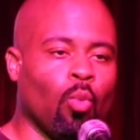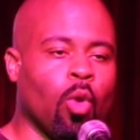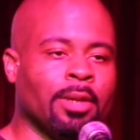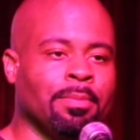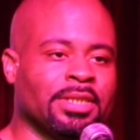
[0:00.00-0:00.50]

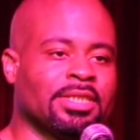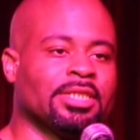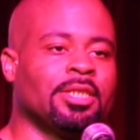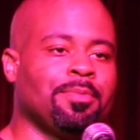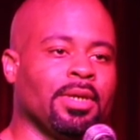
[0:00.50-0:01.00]
1
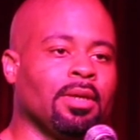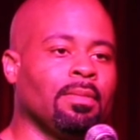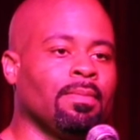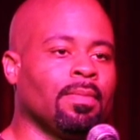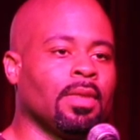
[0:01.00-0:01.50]
Mississippi.
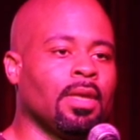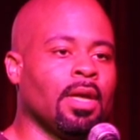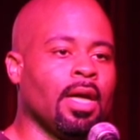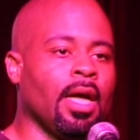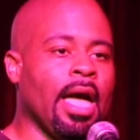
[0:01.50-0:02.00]

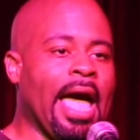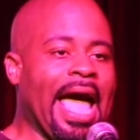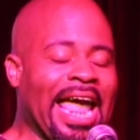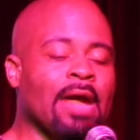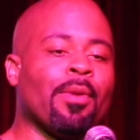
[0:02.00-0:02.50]

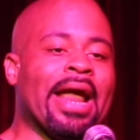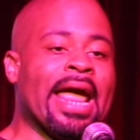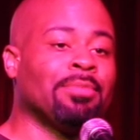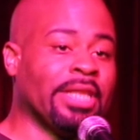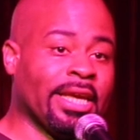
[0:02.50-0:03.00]

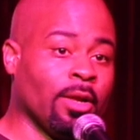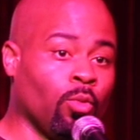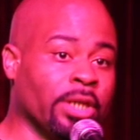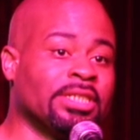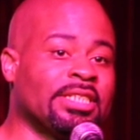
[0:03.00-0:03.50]
Abraham
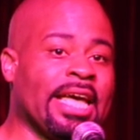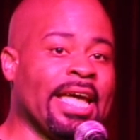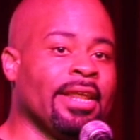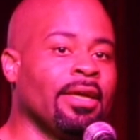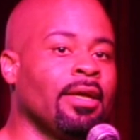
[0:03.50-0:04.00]
Lincoln once
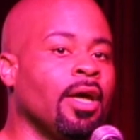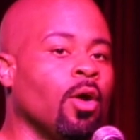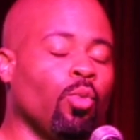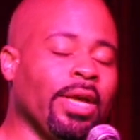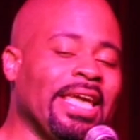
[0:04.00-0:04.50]
said,
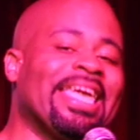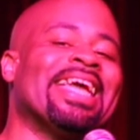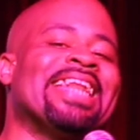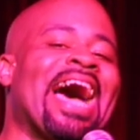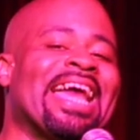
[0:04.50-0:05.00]
"We
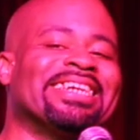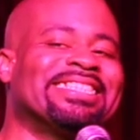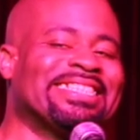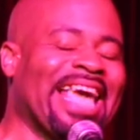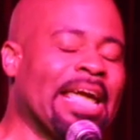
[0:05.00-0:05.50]
cannot
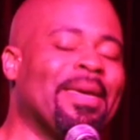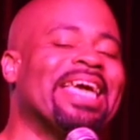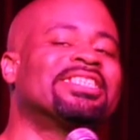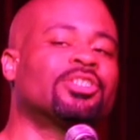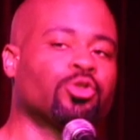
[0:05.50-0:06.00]
escape
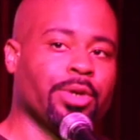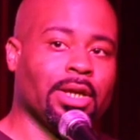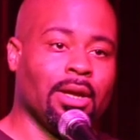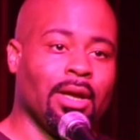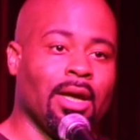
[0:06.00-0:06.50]
history."
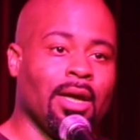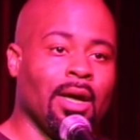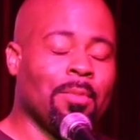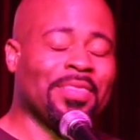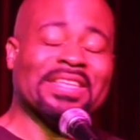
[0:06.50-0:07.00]

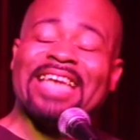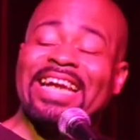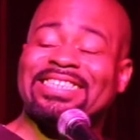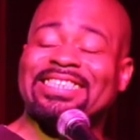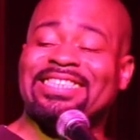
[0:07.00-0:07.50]
But the
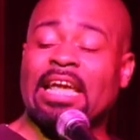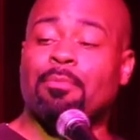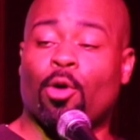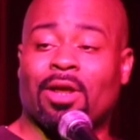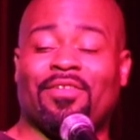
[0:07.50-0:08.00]
Texas
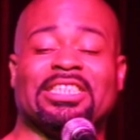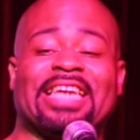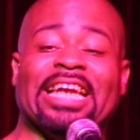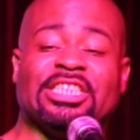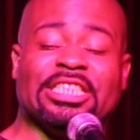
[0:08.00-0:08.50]
State Board of
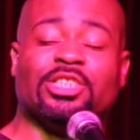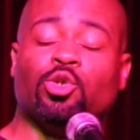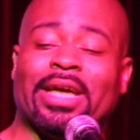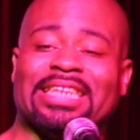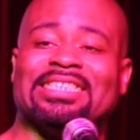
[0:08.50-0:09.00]
Education is
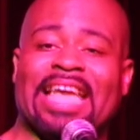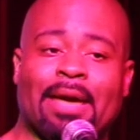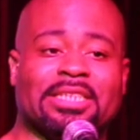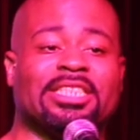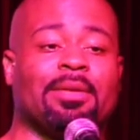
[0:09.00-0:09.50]
doing its
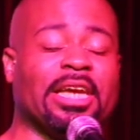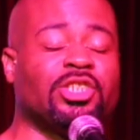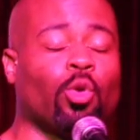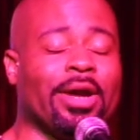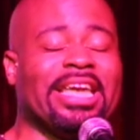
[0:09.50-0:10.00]
damnedest to make
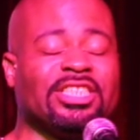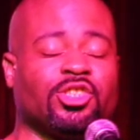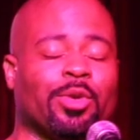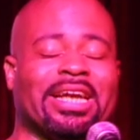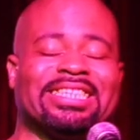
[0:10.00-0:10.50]
sure
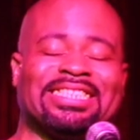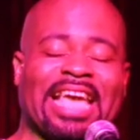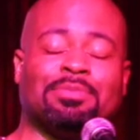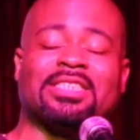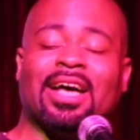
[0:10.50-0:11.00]
history
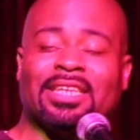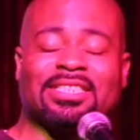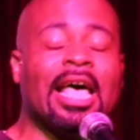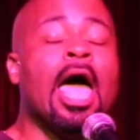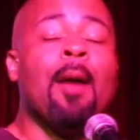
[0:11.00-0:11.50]
escapes
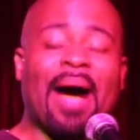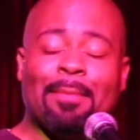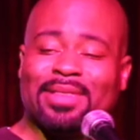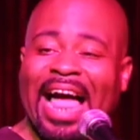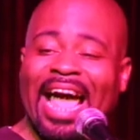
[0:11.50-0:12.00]
us by
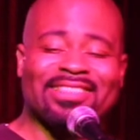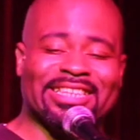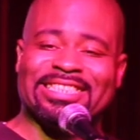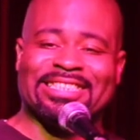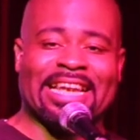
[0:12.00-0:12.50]

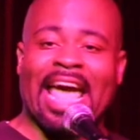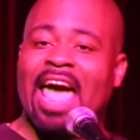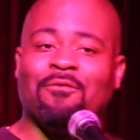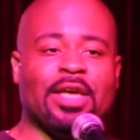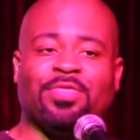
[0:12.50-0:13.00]
blacklisting
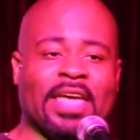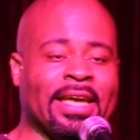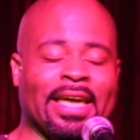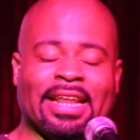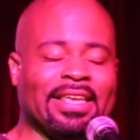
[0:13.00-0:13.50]

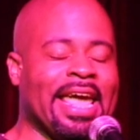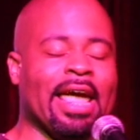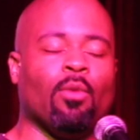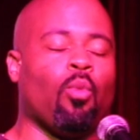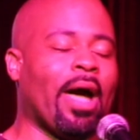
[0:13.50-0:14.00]
everything it
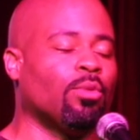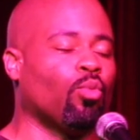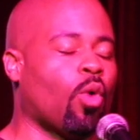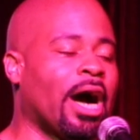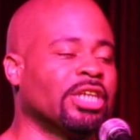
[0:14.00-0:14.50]
can't
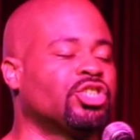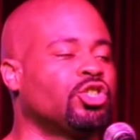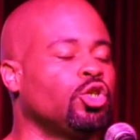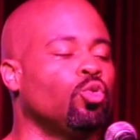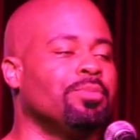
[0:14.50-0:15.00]

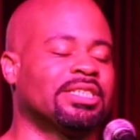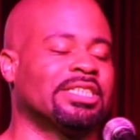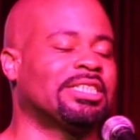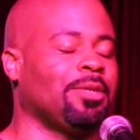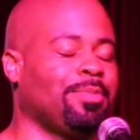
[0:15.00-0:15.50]
whitewash. 2
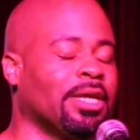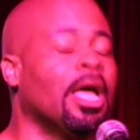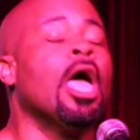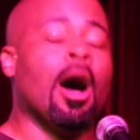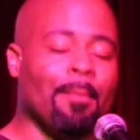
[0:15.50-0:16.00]

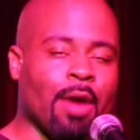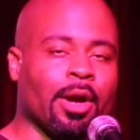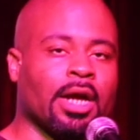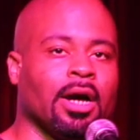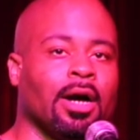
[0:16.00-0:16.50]
Mississippi.
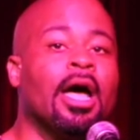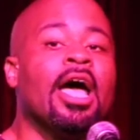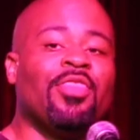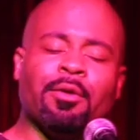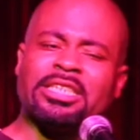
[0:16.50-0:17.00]

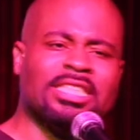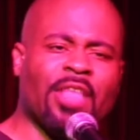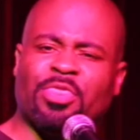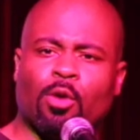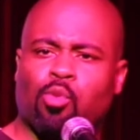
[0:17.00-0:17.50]
America, there is
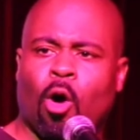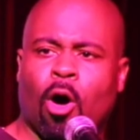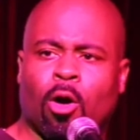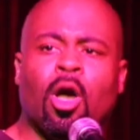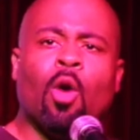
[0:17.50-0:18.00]
nothing
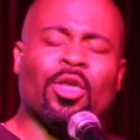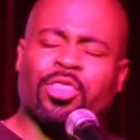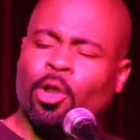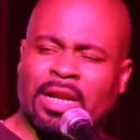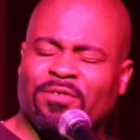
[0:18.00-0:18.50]
wrong
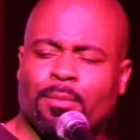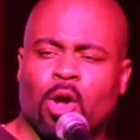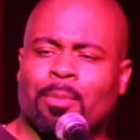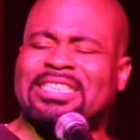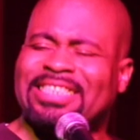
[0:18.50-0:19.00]
with learning from
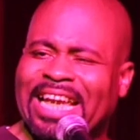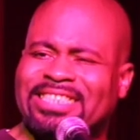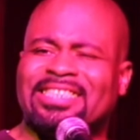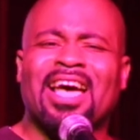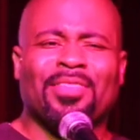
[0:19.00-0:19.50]
your
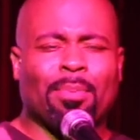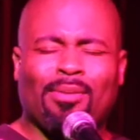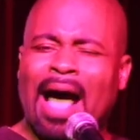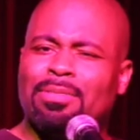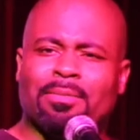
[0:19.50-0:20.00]
mistakes. The
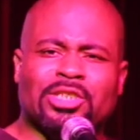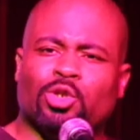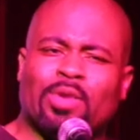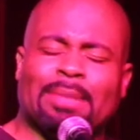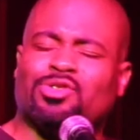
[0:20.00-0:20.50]
problem
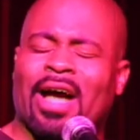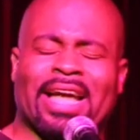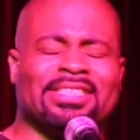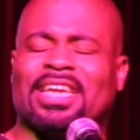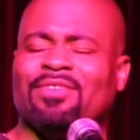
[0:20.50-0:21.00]
is you keep
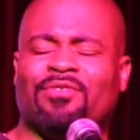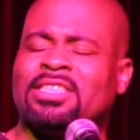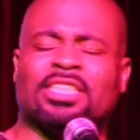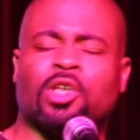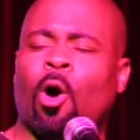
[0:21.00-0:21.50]
trying to
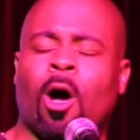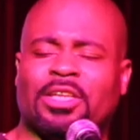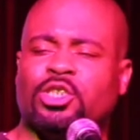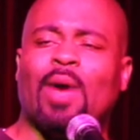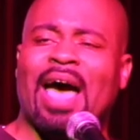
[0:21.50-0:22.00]
convince us all
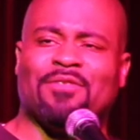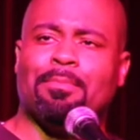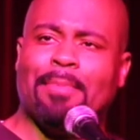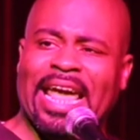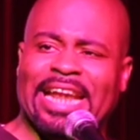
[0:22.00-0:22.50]
that you
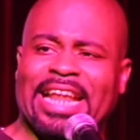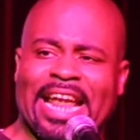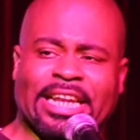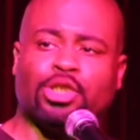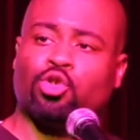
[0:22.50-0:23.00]
haven't made
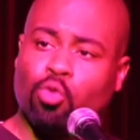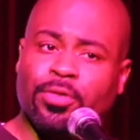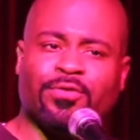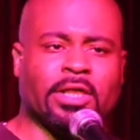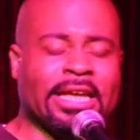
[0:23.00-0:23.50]
any.
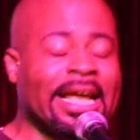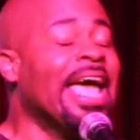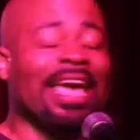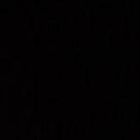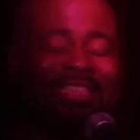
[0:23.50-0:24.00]
Truthfully, it